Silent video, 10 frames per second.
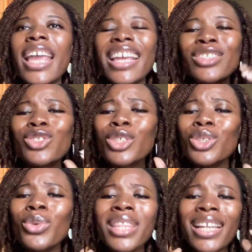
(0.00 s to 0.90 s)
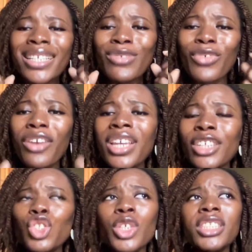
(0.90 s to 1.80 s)
in such a way that it's very
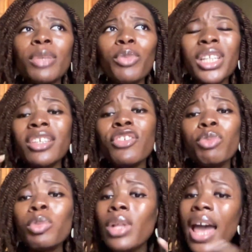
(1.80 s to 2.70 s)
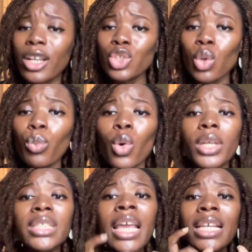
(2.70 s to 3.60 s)
interesting, but it gives people action points?